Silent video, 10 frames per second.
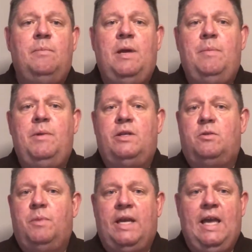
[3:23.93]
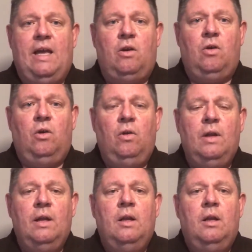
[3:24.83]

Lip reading: and maybe it's mechanical.